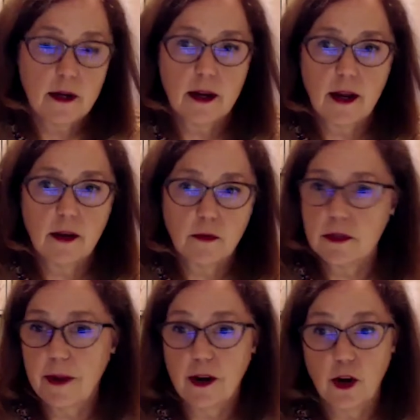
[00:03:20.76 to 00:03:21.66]

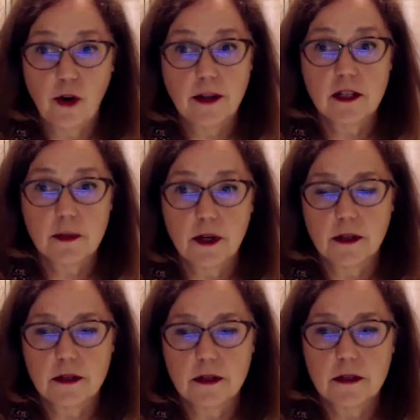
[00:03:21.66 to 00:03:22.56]
It's been a great
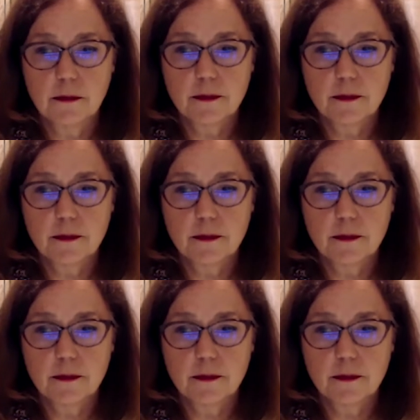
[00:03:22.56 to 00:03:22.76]
experience